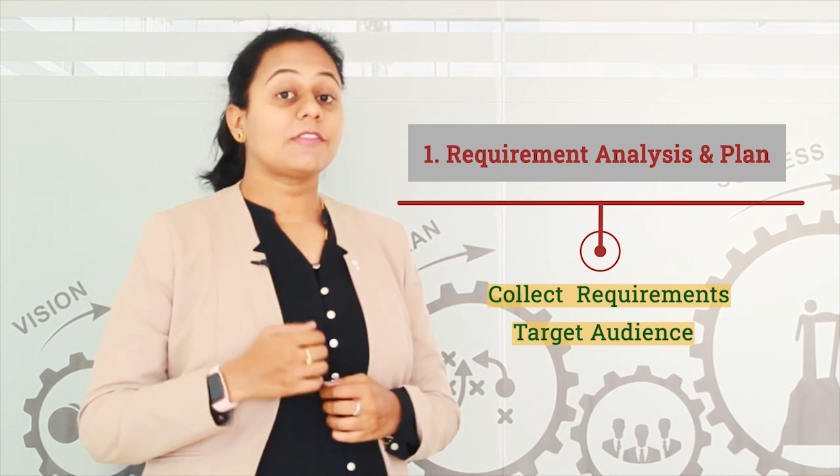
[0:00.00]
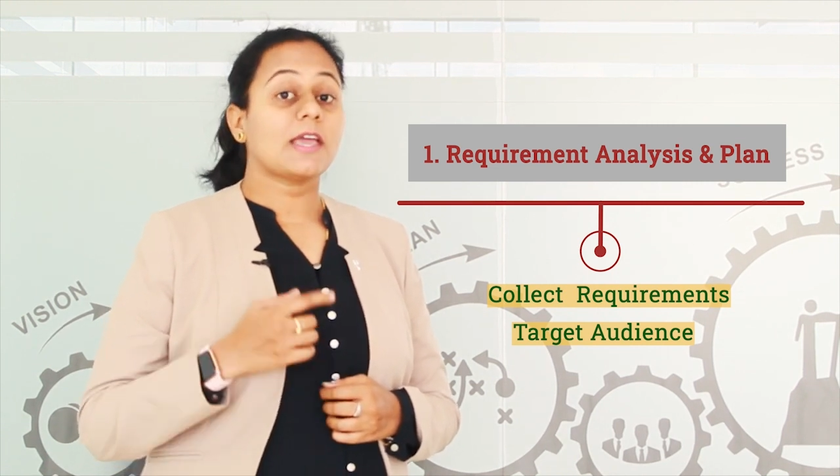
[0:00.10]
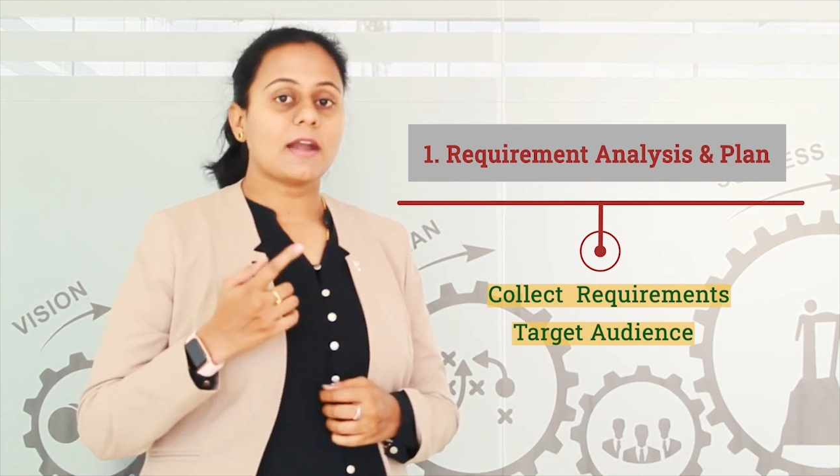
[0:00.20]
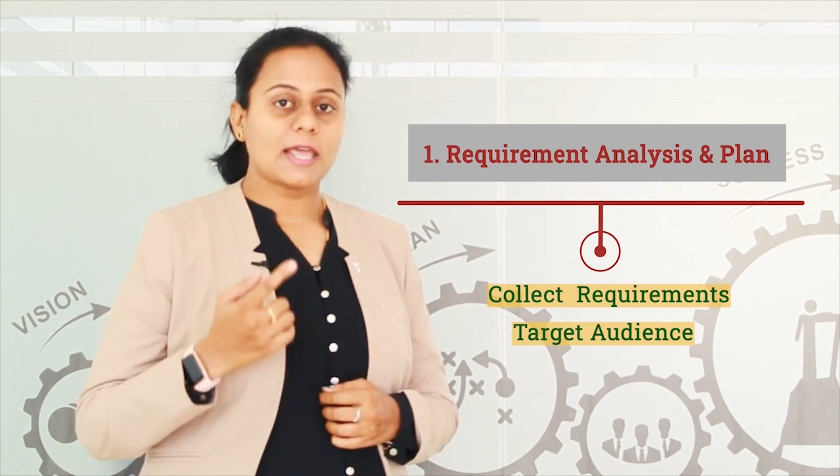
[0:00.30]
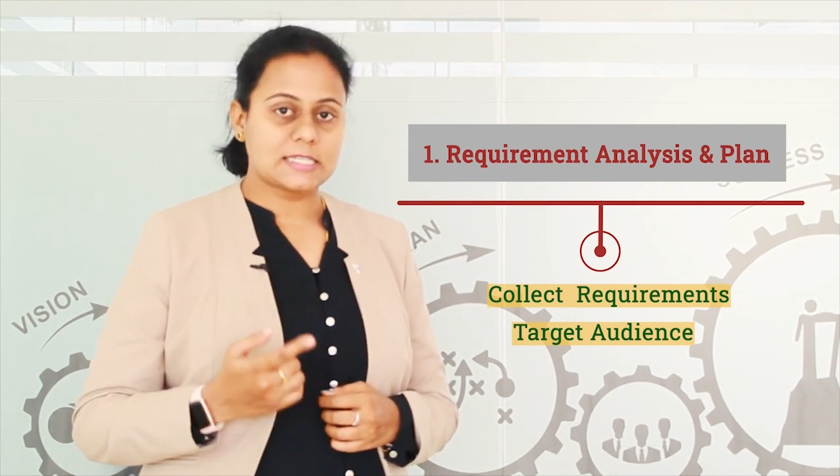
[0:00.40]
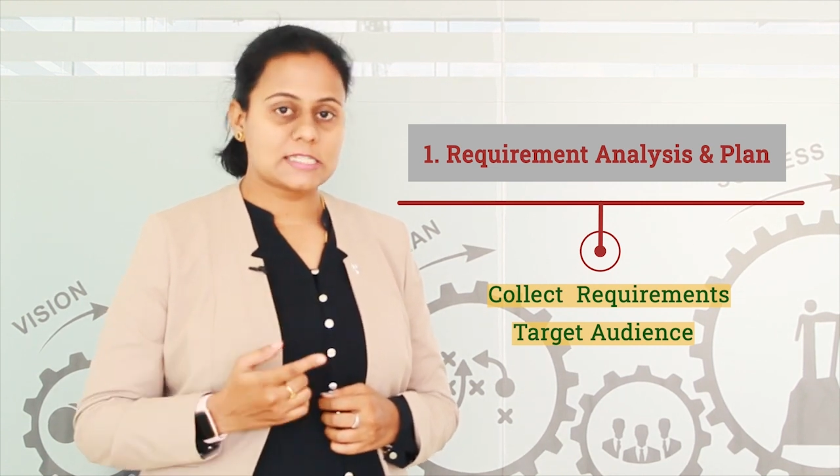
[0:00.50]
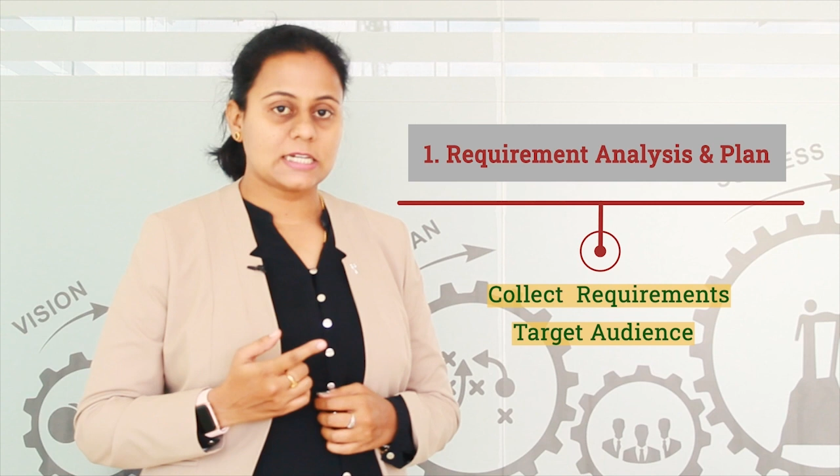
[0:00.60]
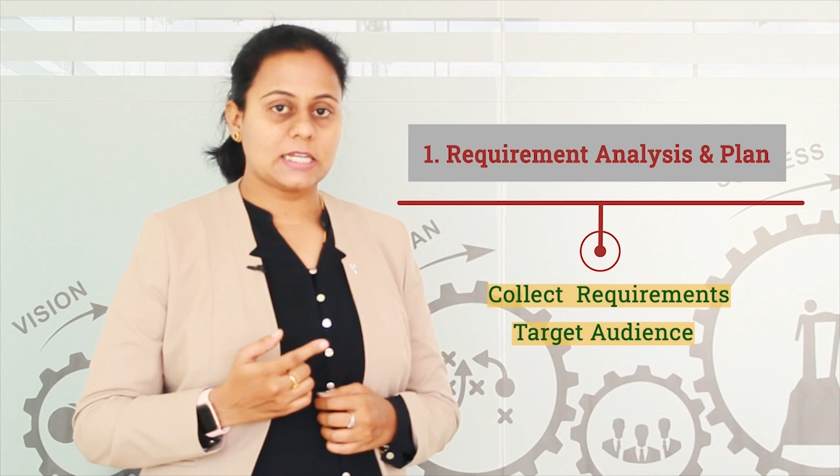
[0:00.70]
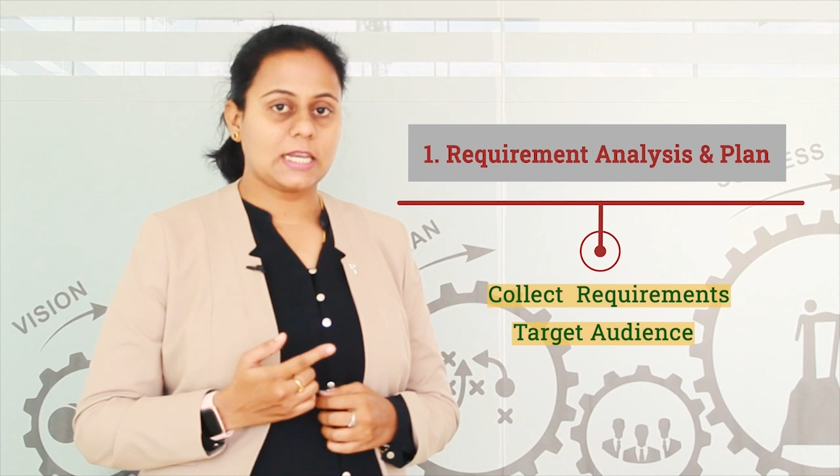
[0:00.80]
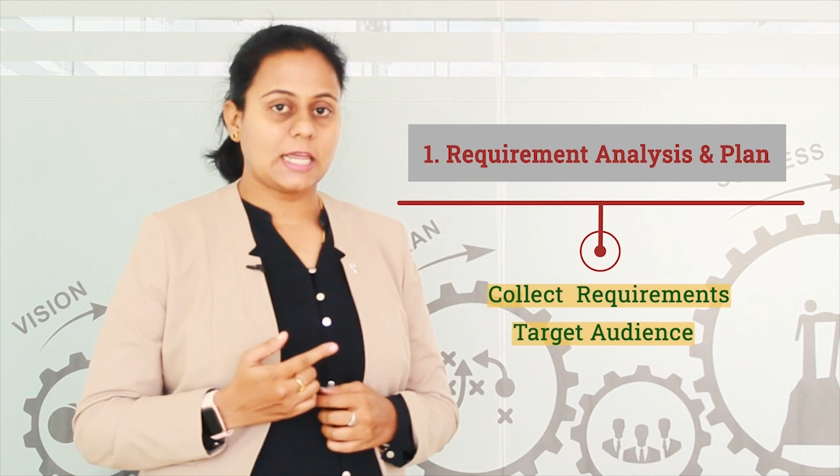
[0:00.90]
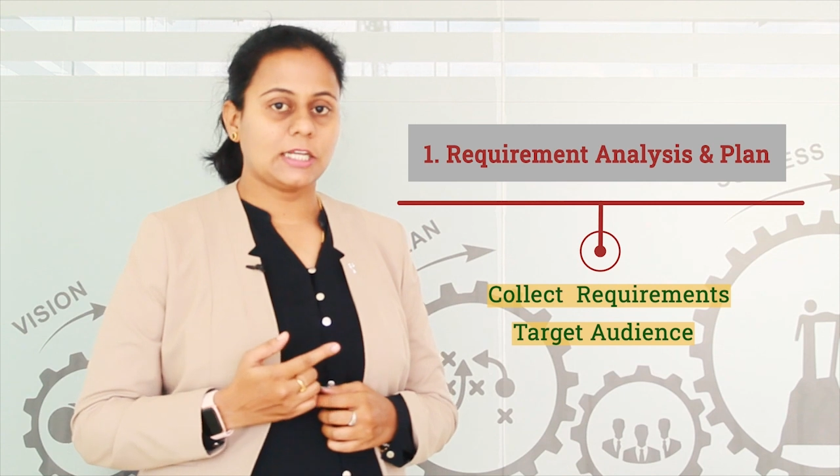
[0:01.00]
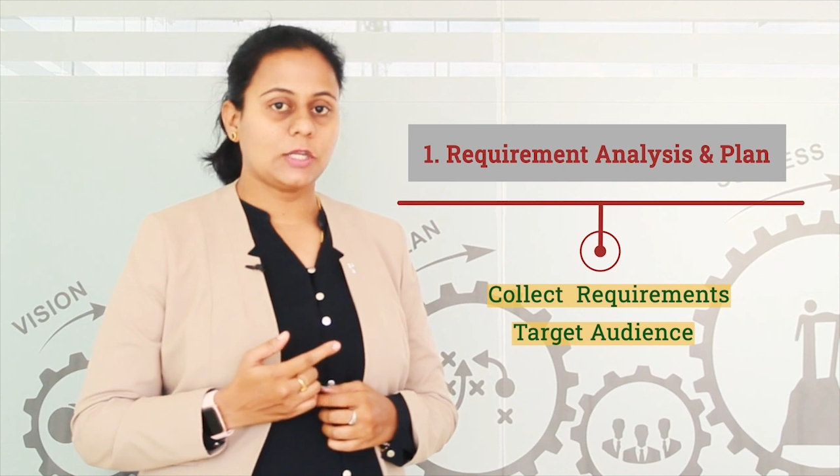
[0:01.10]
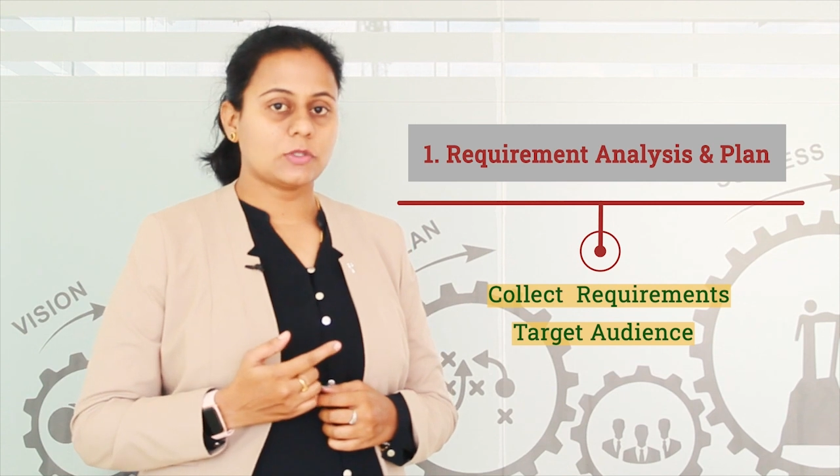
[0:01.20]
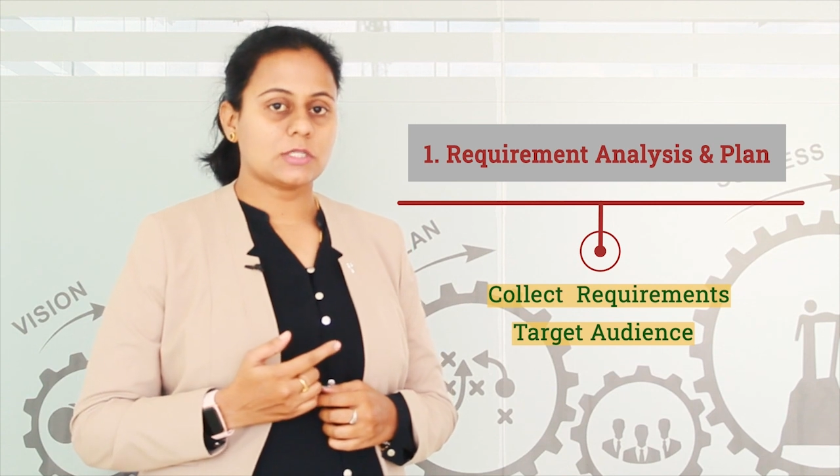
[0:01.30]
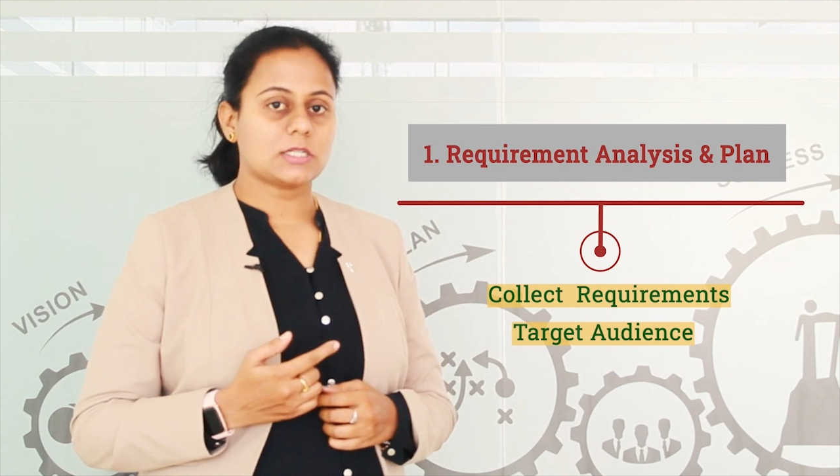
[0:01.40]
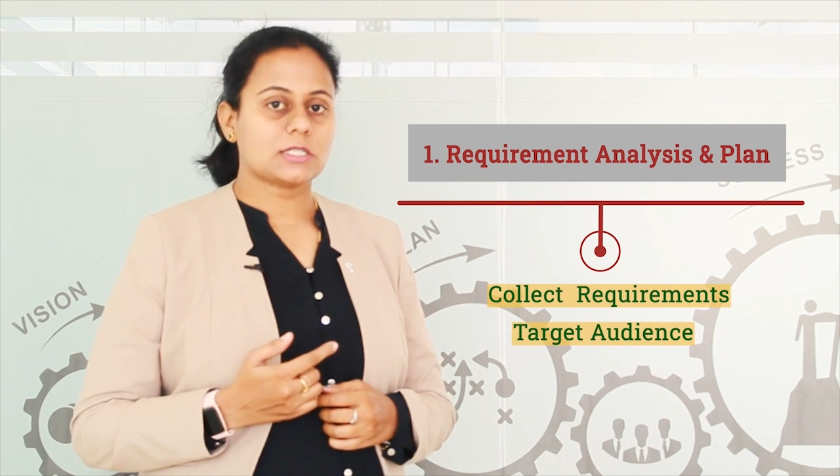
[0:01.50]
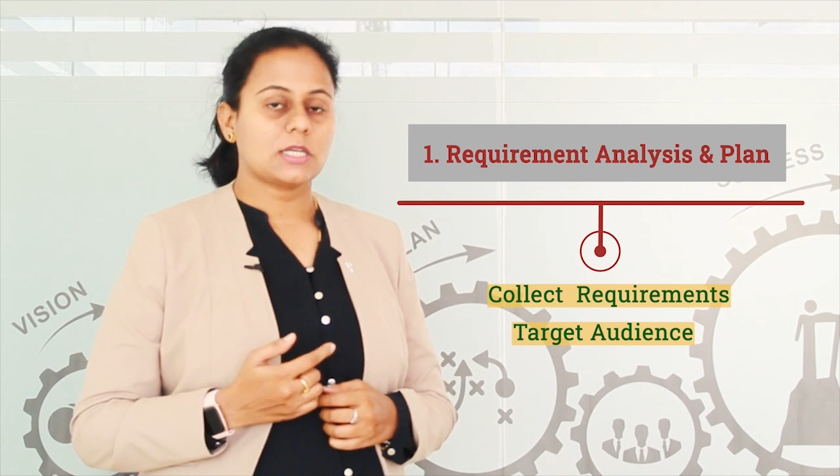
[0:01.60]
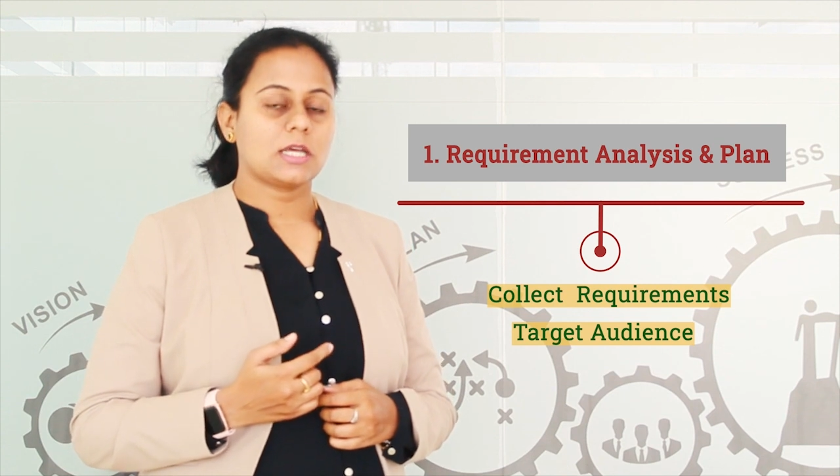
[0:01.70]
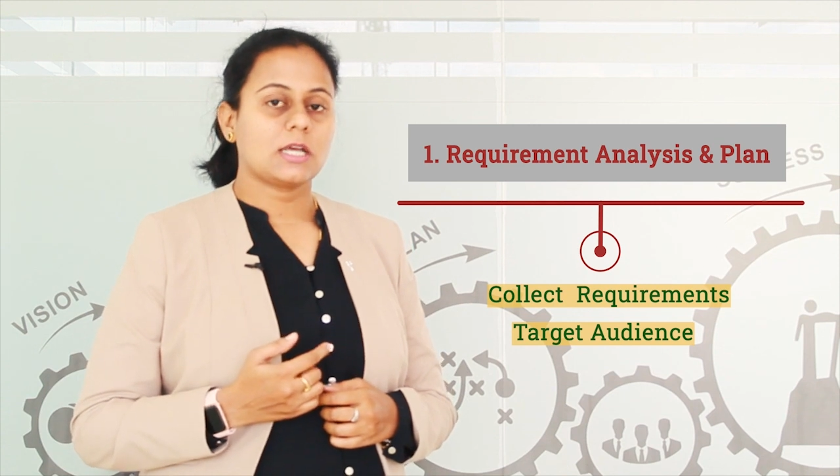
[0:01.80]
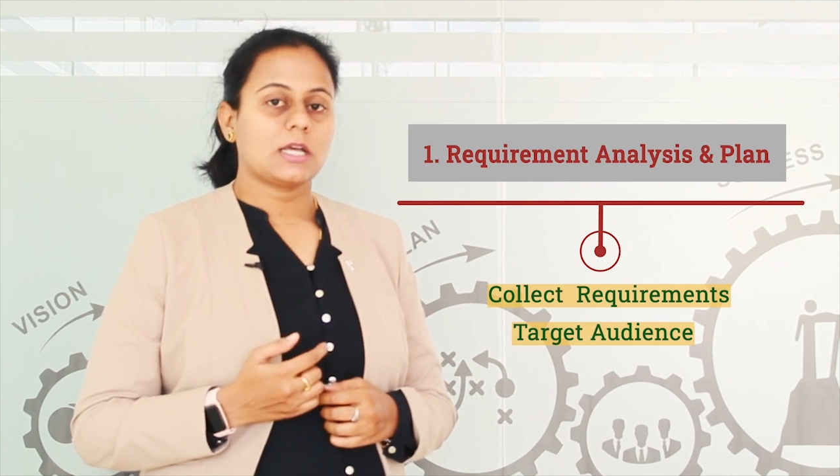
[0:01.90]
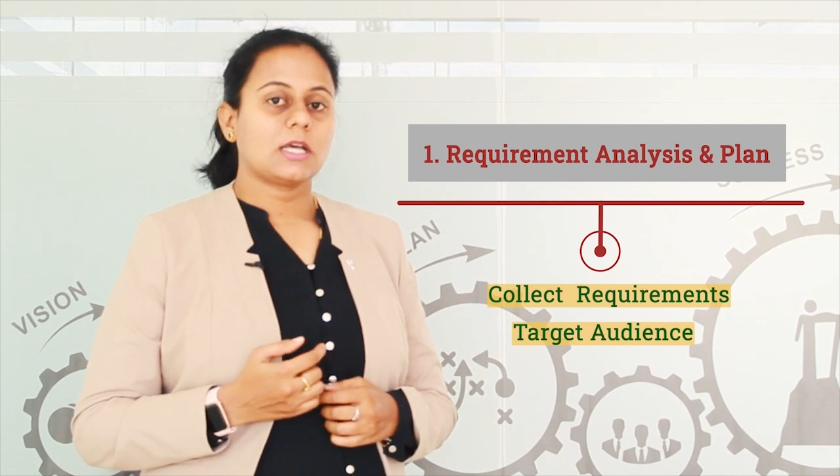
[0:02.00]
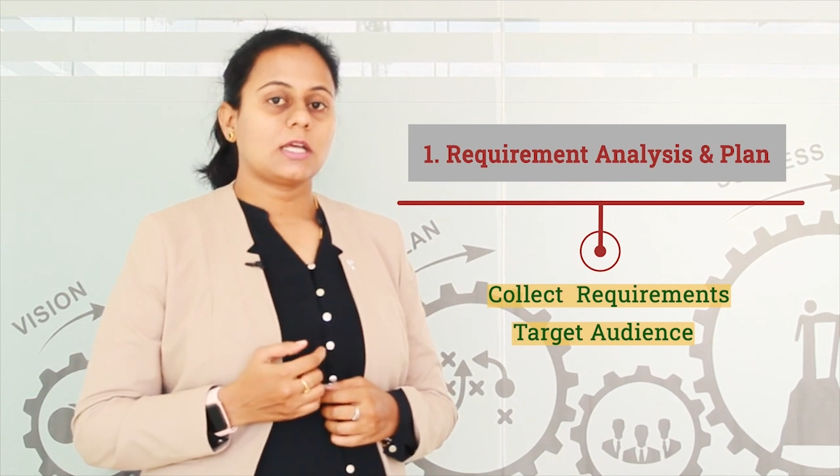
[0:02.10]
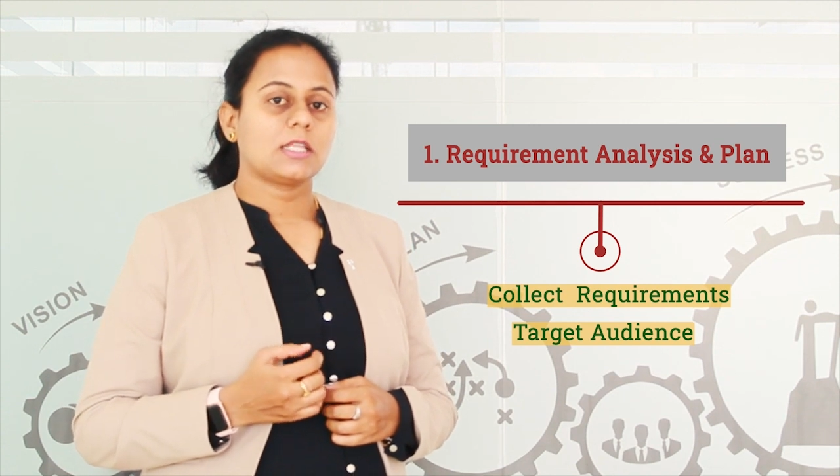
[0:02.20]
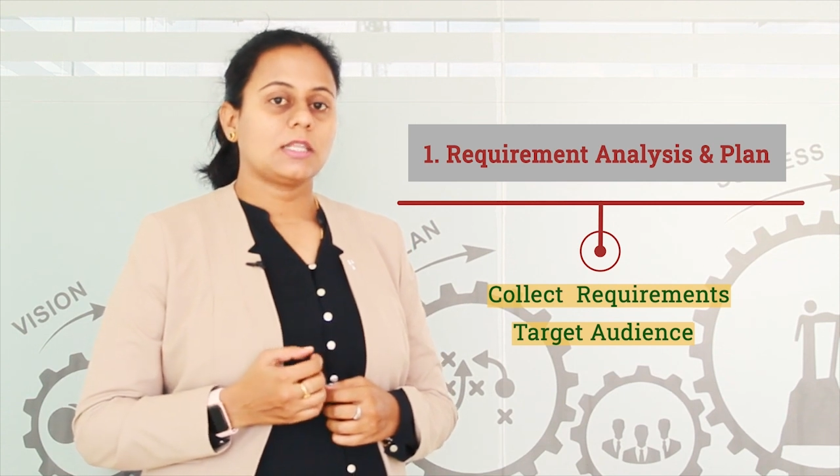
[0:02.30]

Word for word: If they are external end users,